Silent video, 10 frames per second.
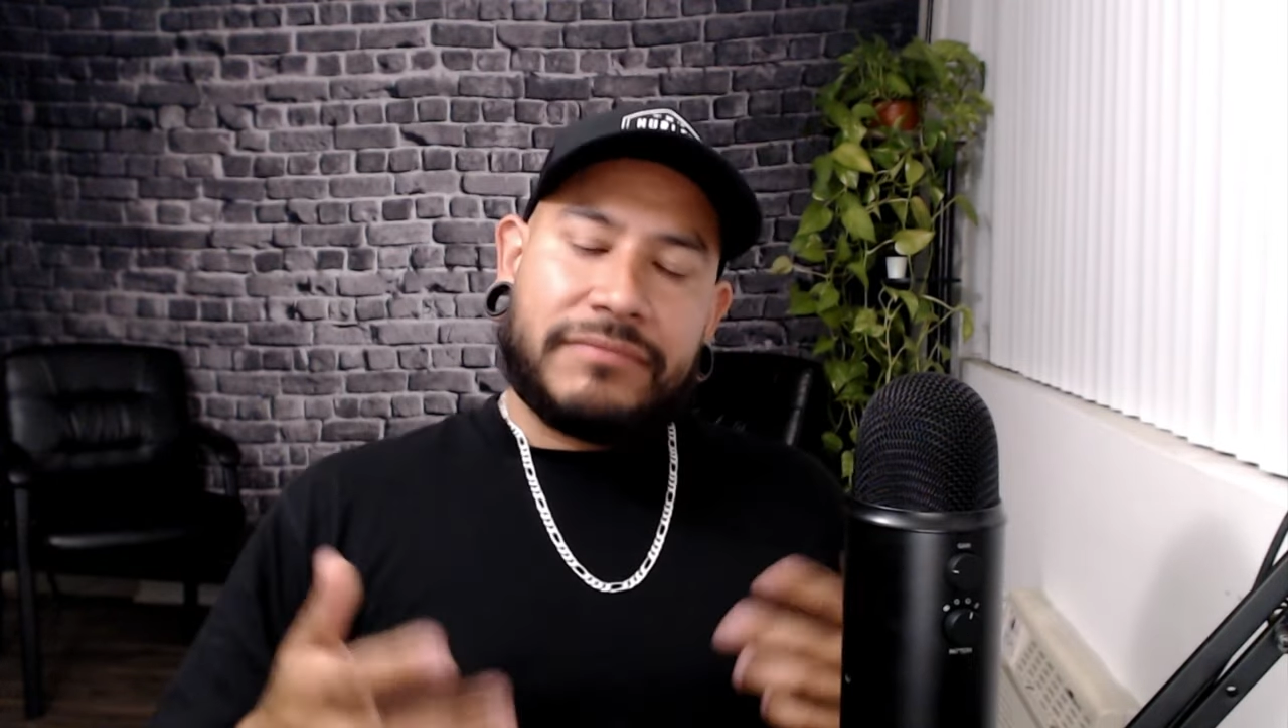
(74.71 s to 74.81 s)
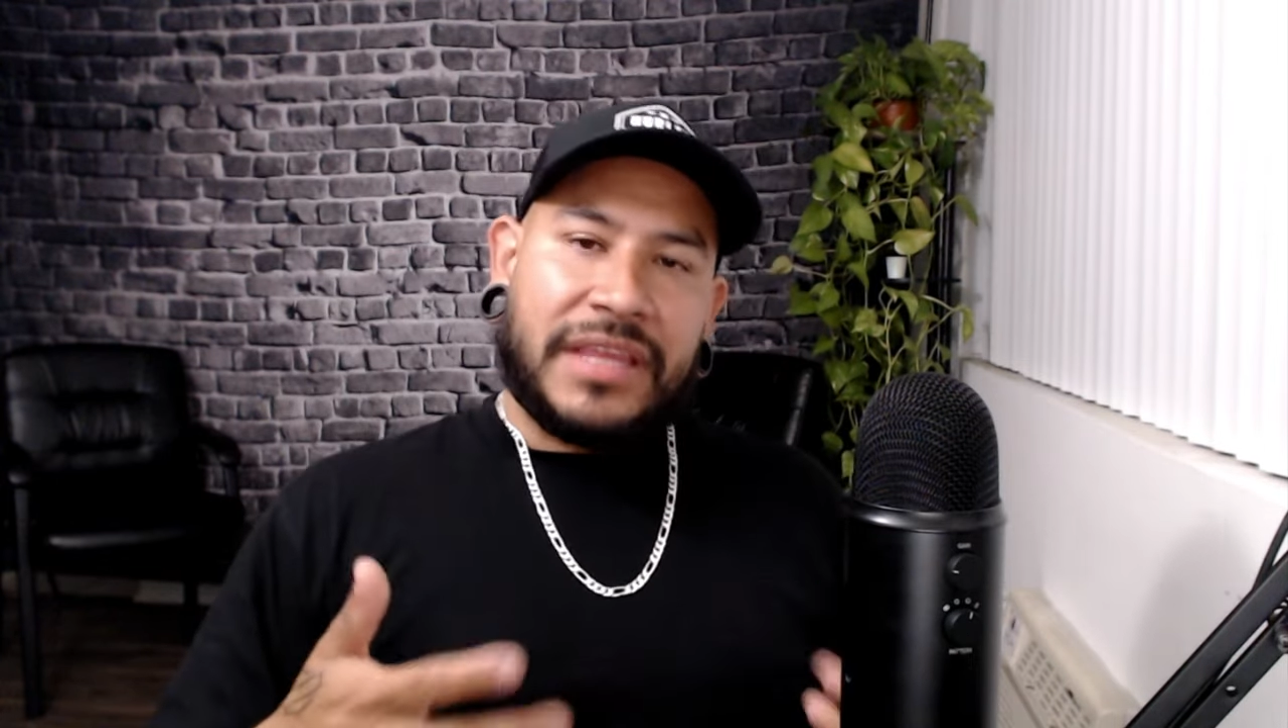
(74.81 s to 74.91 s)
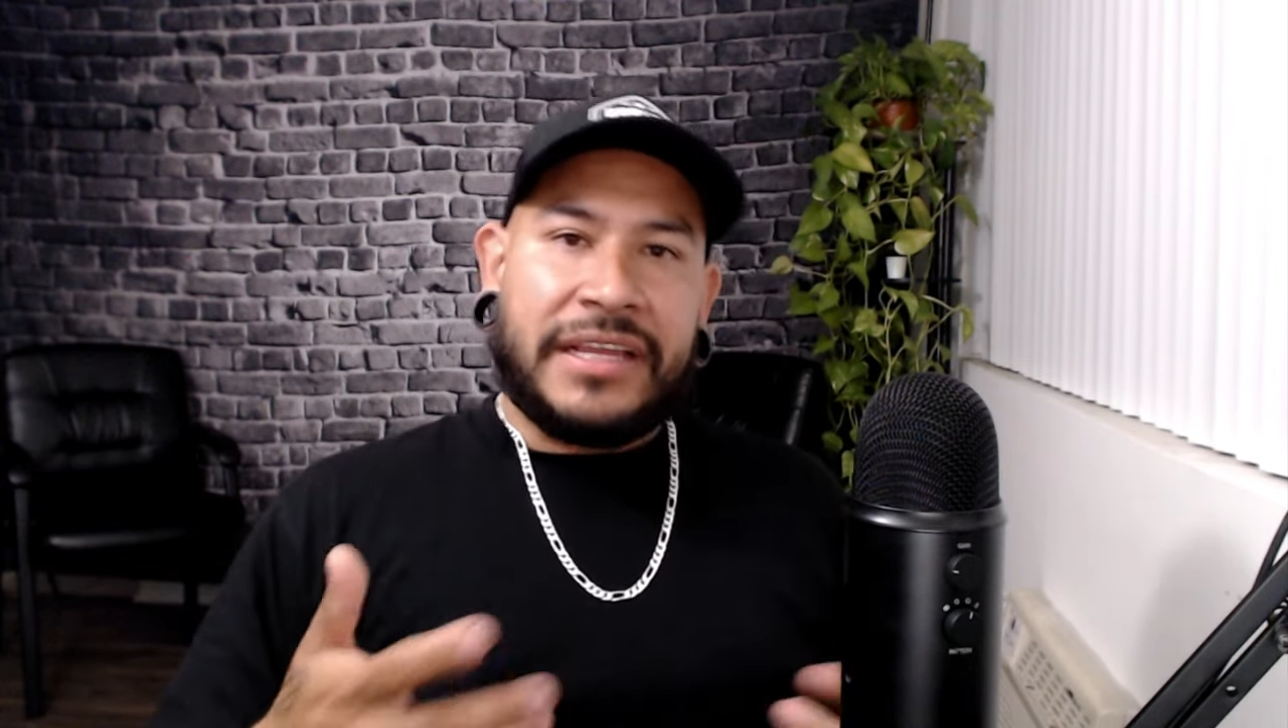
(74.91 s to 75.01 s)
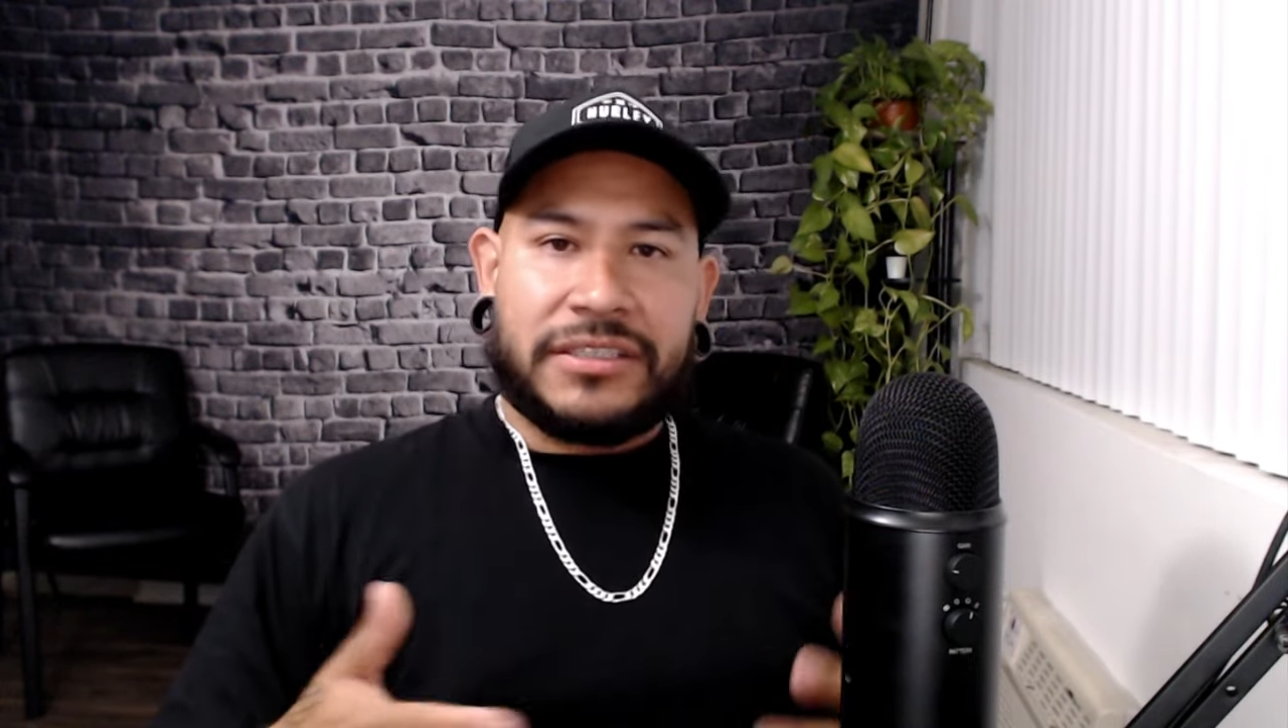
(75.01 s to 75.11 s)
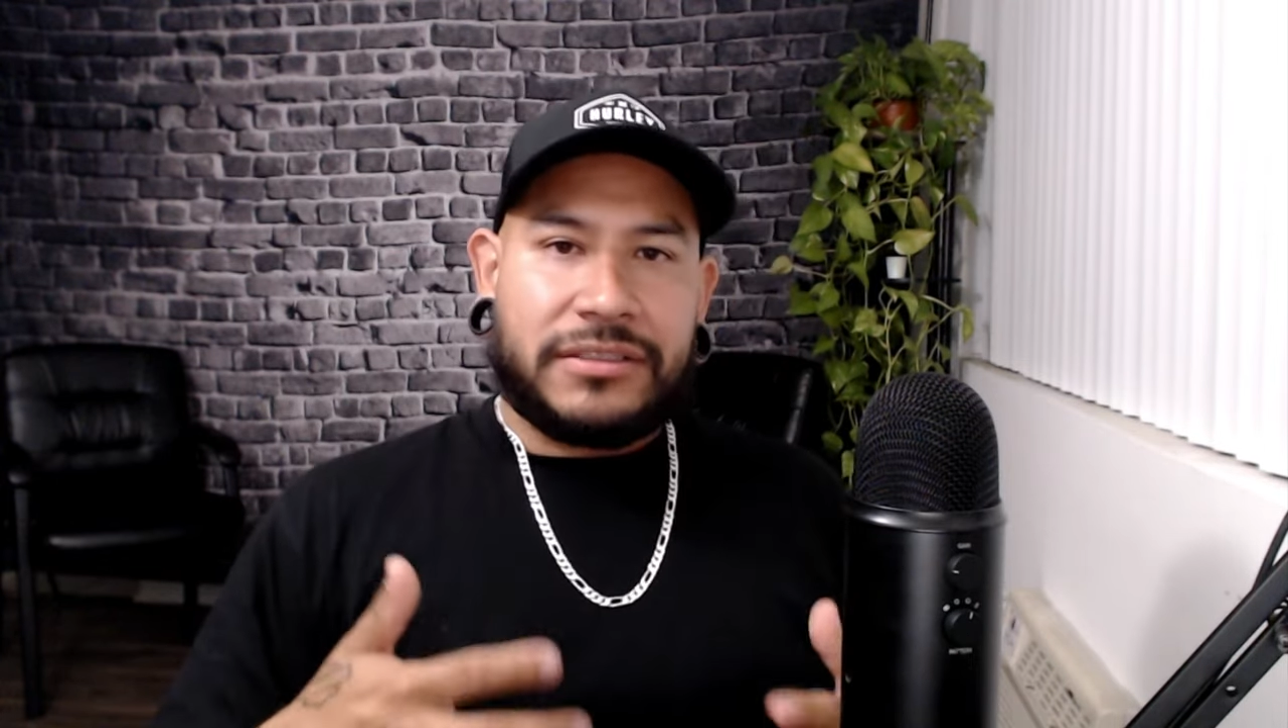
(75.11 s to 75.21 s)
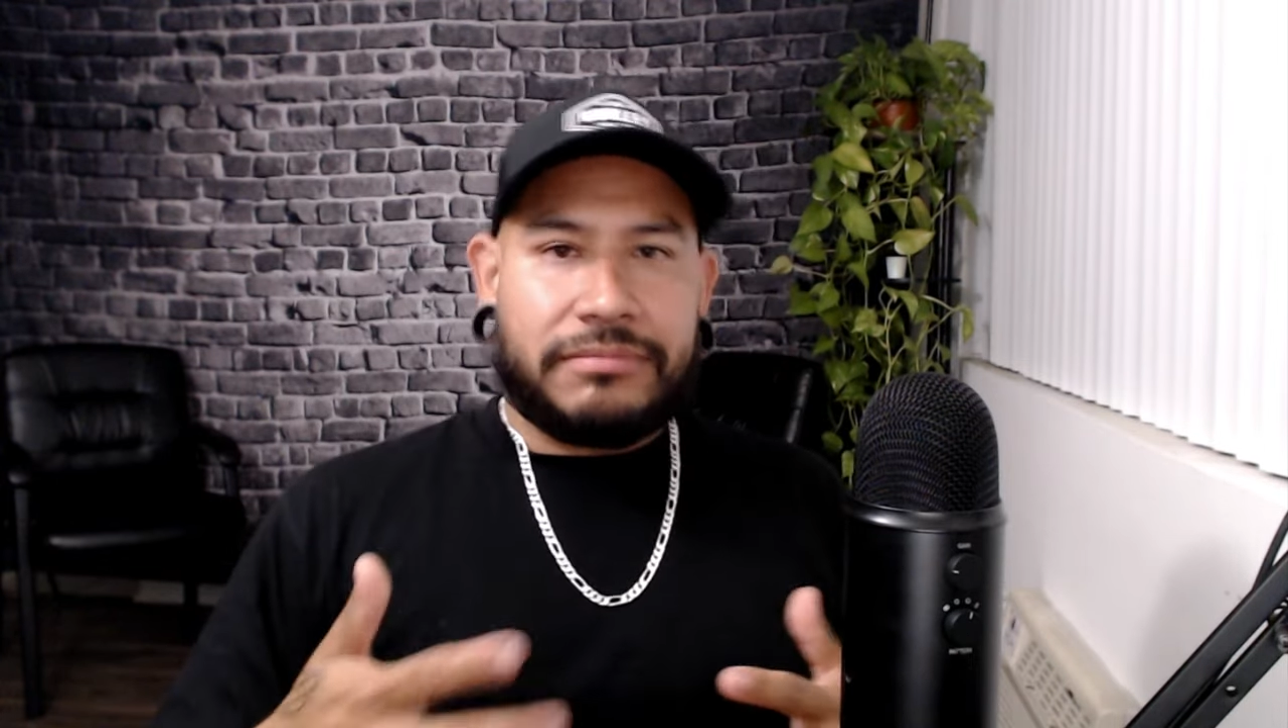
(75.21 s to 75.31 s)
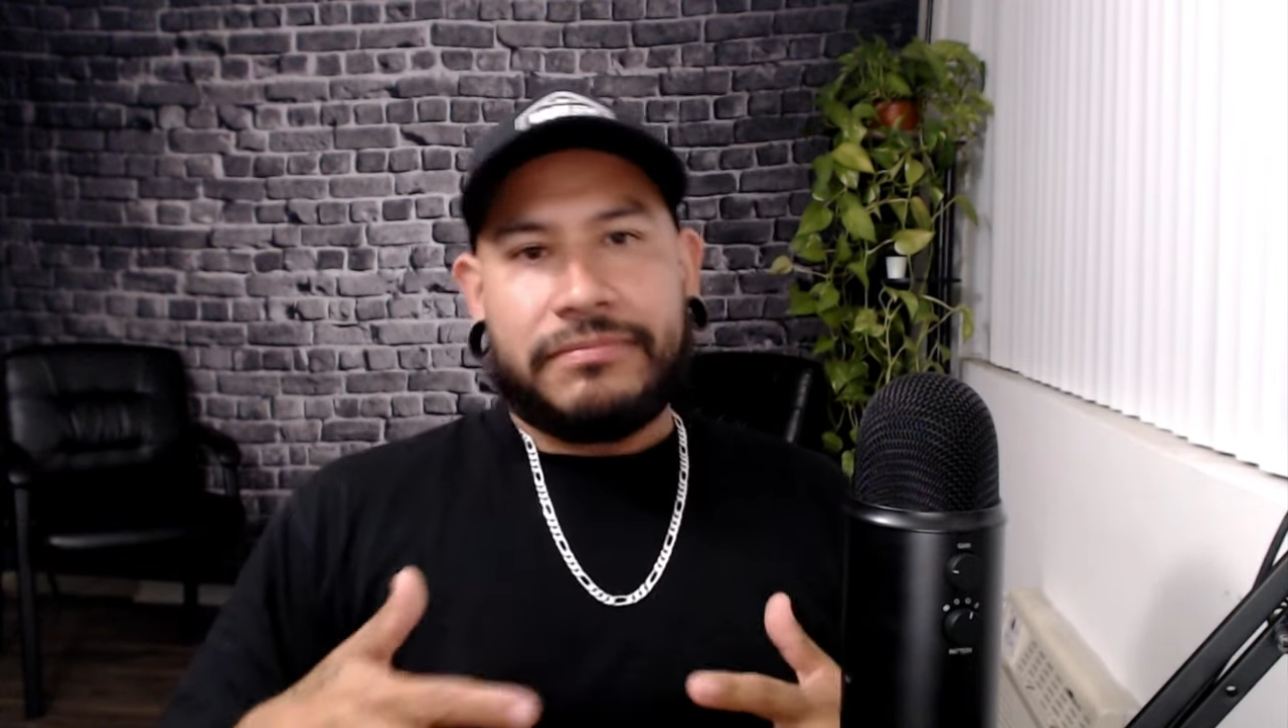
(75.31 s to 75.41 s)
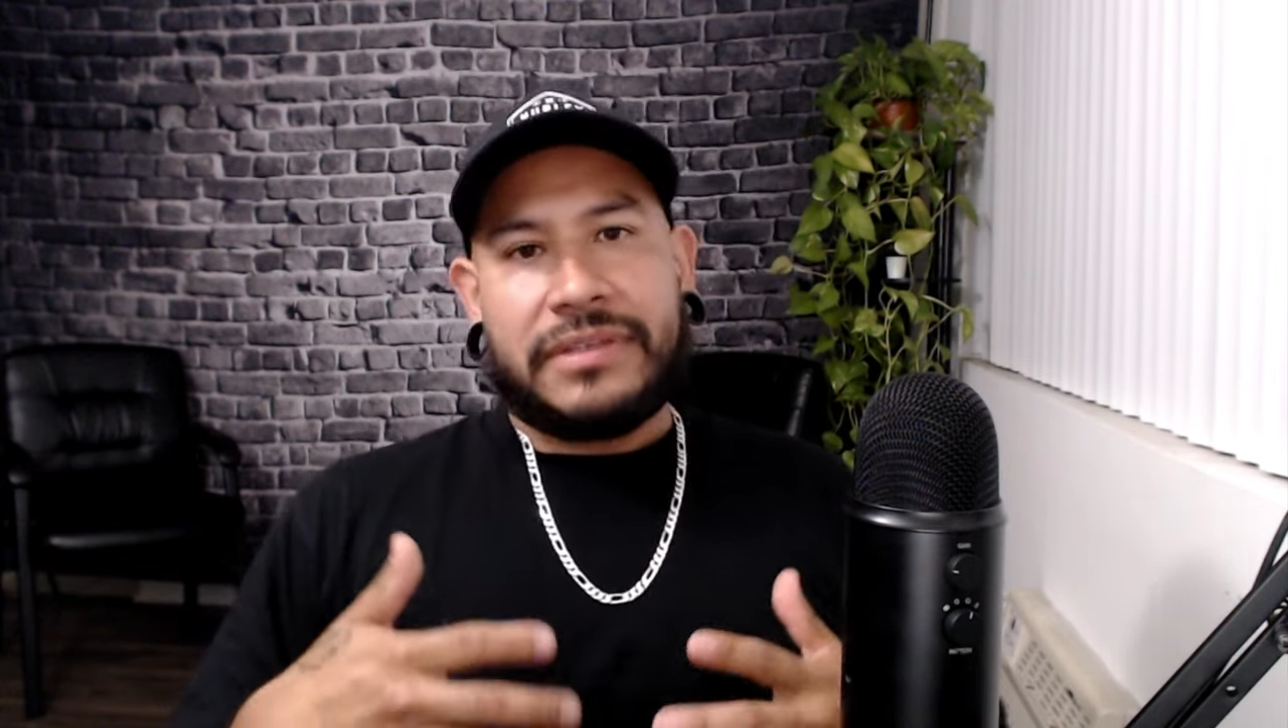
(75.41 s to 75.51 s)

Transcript: things